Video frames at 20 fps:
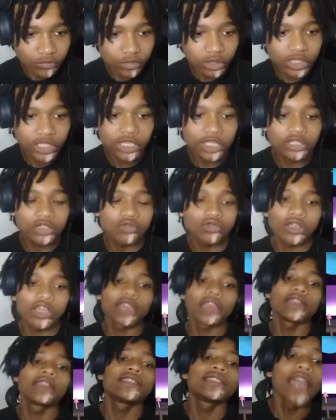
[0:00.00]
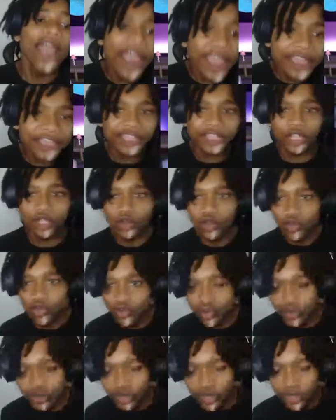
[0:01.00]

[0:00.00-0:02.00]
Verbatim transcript: Please, 2K. Thank you!